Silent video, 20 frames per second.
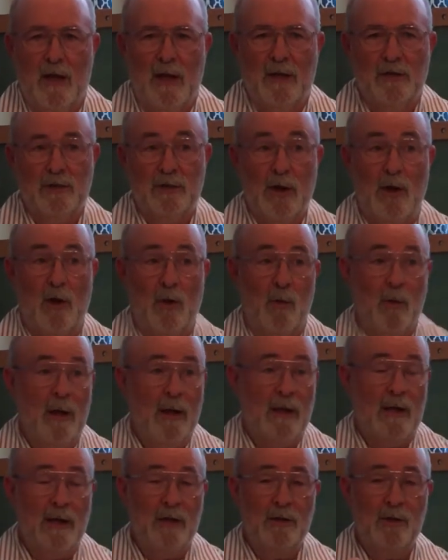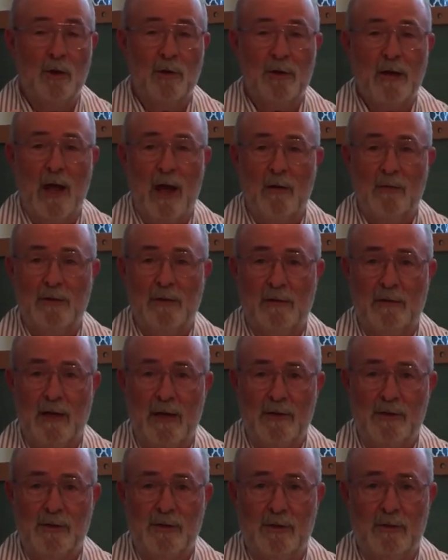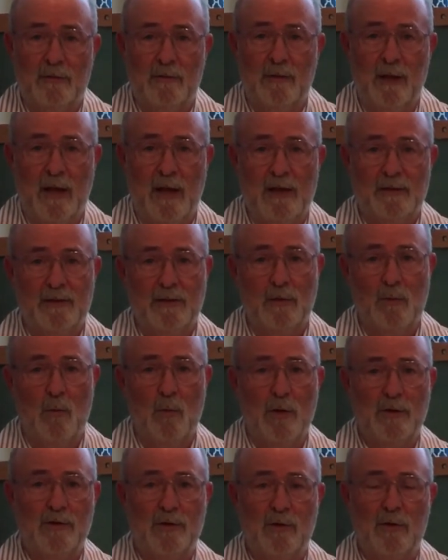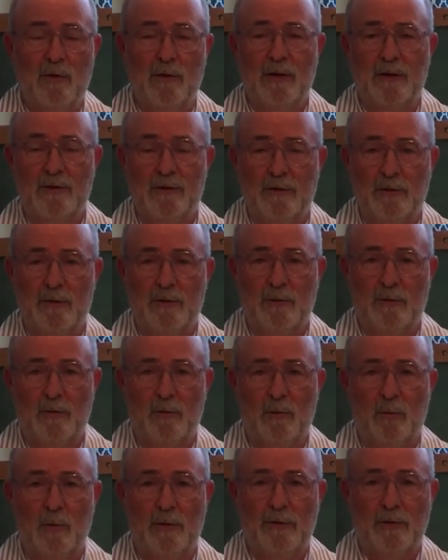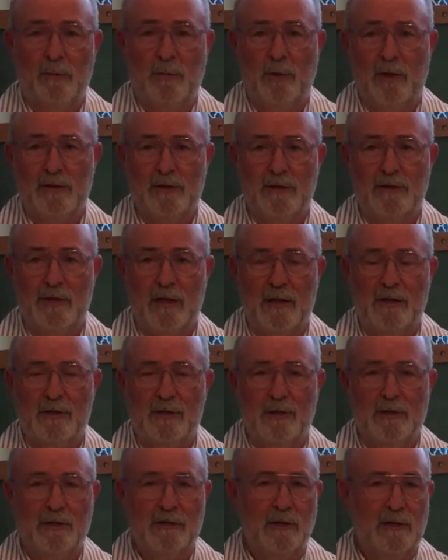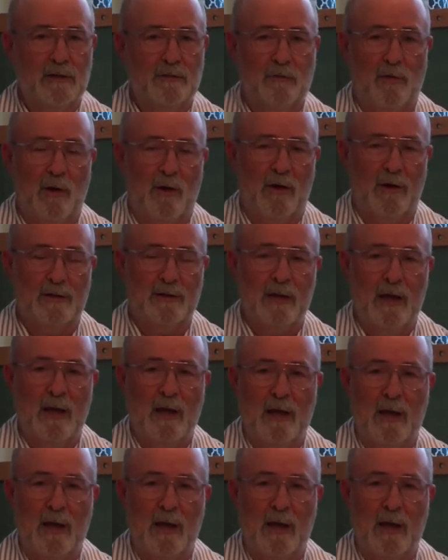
So in your calculation as to what you're going to do with the presentation as far as